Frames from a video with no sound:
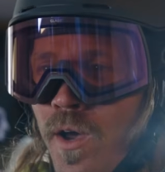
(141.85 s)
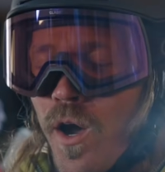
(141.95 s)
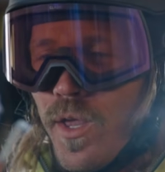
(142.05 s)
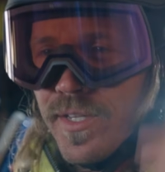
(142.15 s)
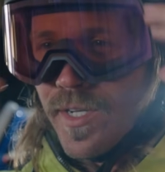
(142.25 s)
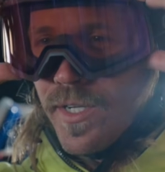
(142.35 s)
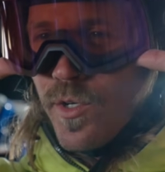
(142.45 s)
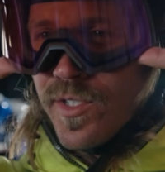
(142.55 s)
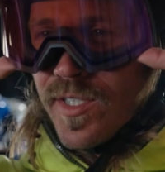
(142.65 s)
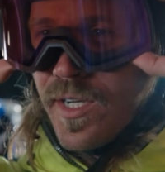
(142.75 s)
All that's gonna
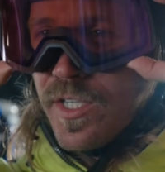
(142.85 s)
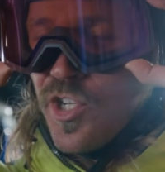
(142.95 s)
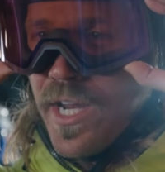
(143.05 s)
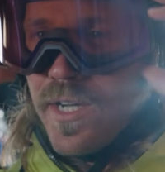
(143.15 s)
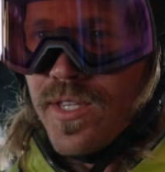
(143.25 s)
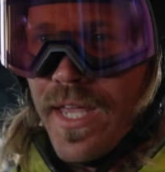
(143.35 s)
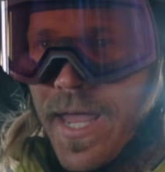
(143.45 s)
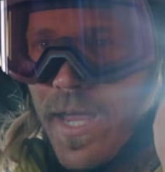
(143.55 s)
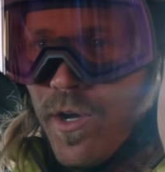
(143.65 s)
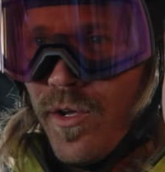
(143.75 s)
do is it's gonna change the
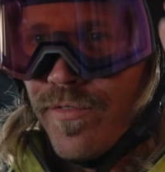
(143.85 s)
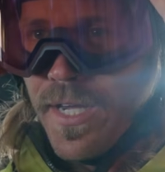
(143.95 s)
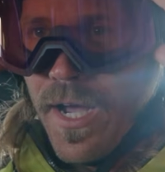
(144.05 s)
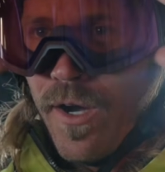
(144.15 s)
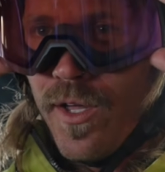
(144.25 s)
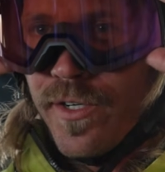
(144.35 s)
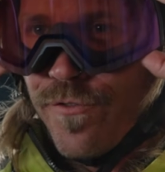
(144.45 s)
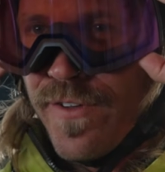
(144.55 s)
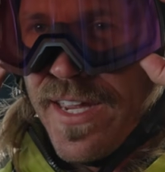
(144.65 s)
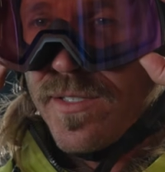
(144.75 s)
angle of the goggle on your
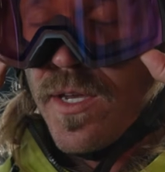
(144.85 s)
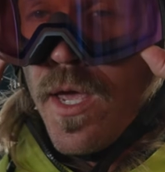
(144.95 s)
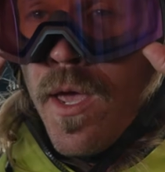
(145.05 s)
face,